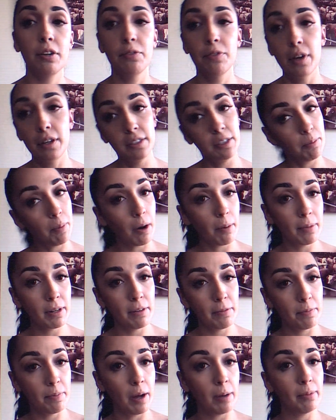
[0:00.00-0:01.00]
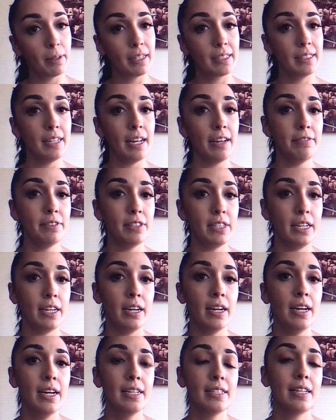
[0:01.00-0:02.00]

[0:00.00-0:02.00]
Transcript: of uh, Department of Public Safety,